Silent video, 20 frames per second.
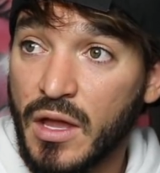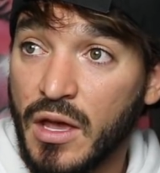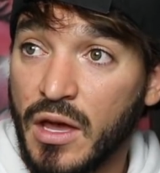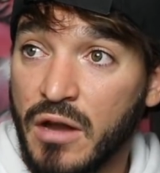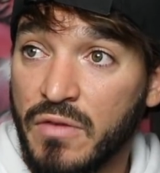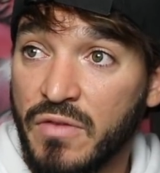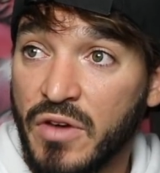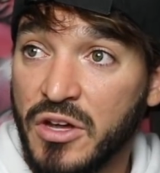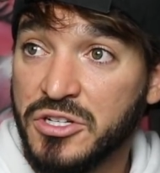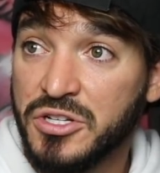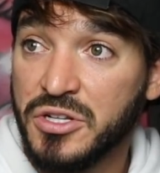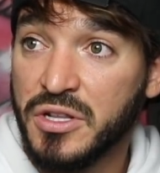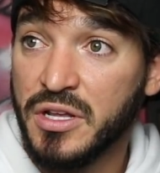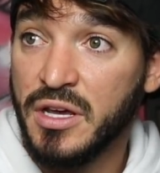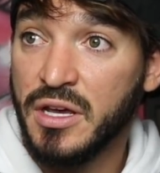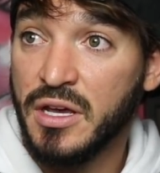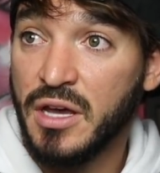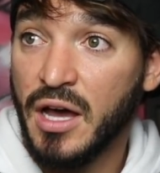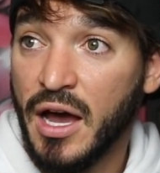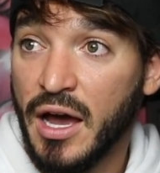And
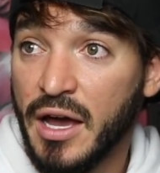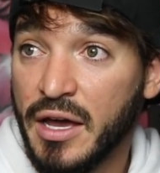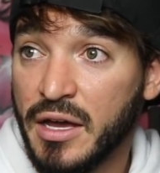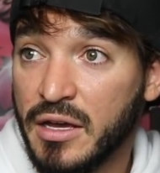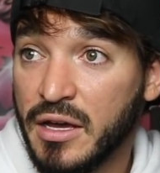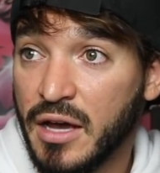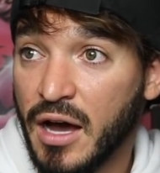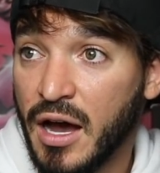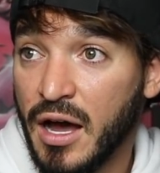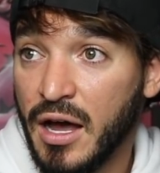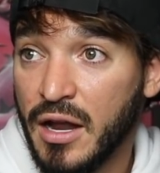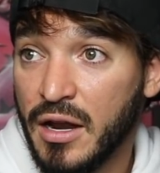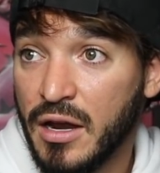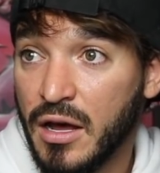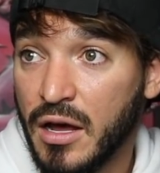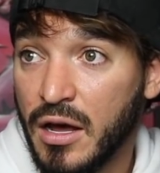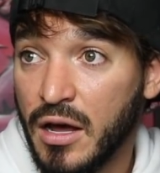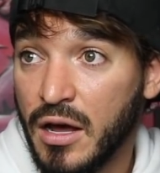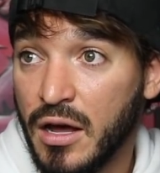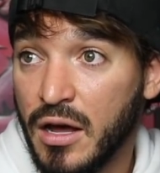eventually I got
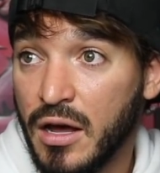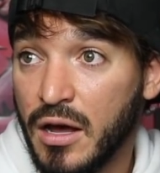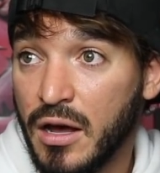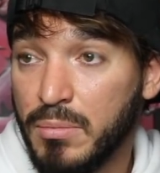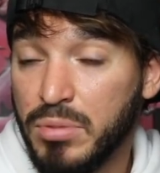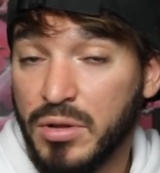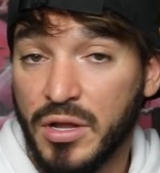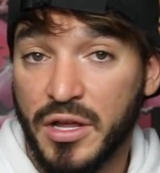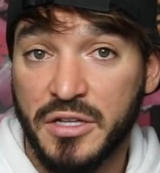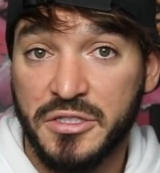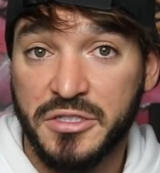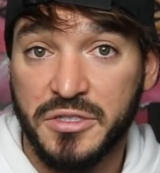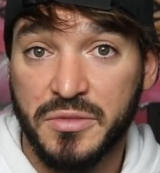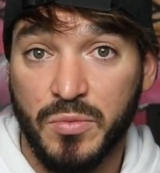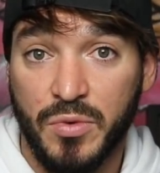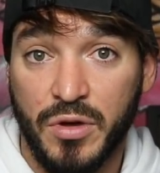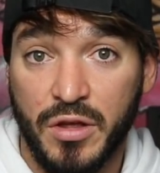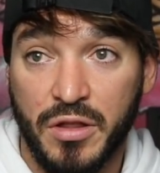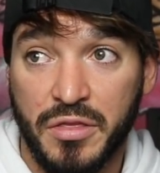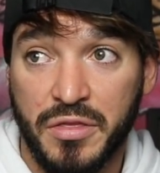a place
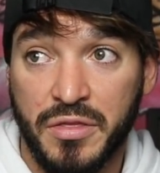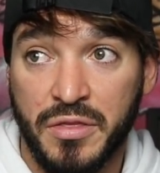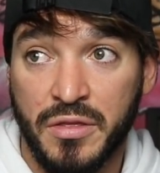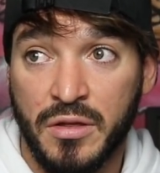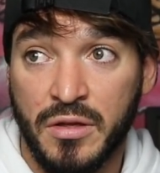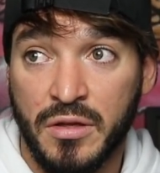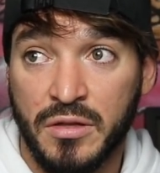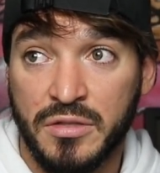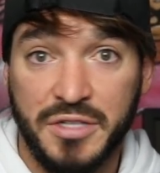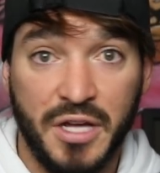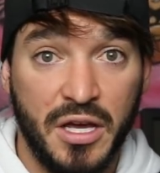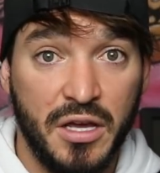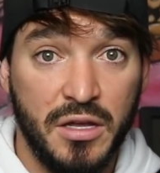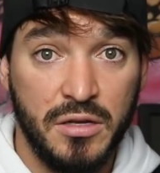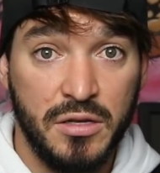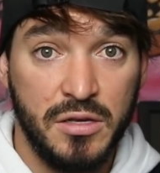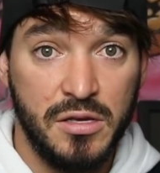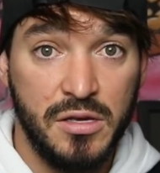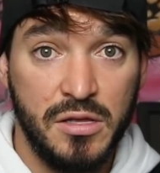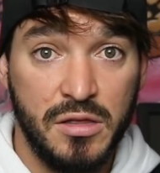with
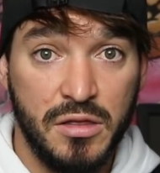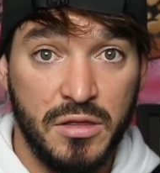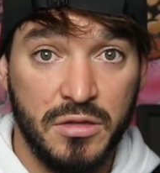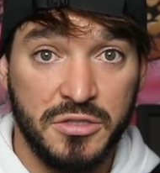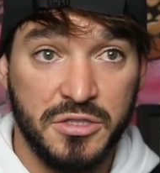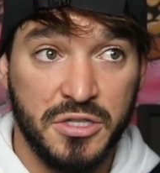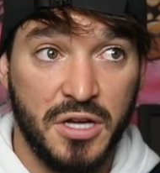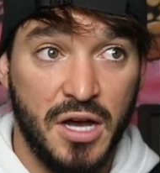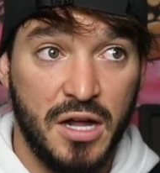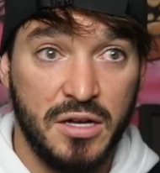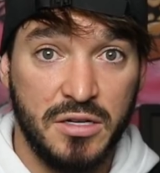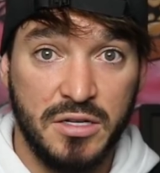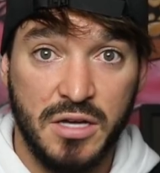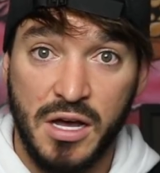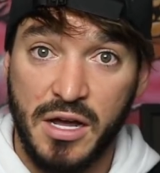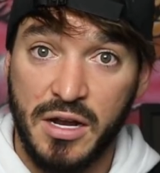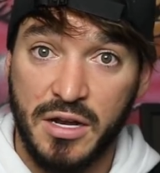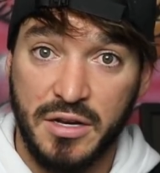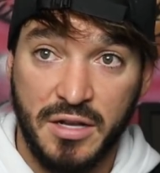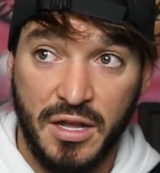Zane, Heath, Scott, and
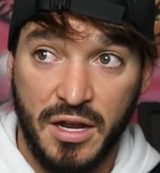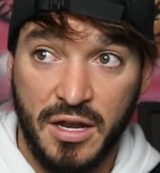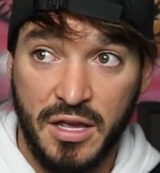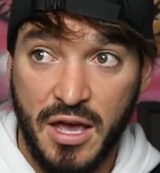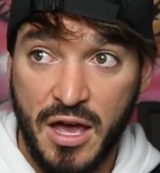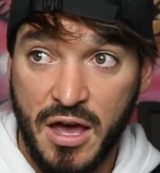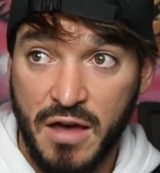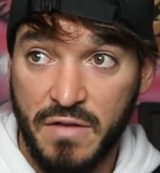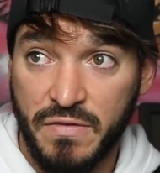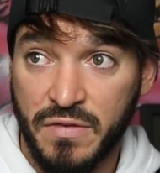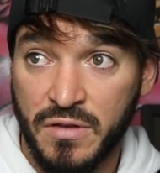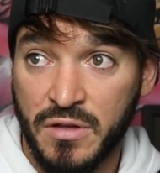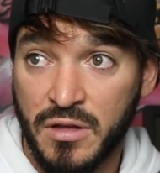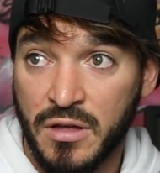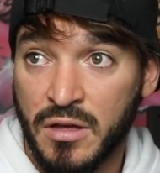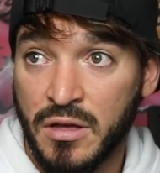Todd at Denny Ave.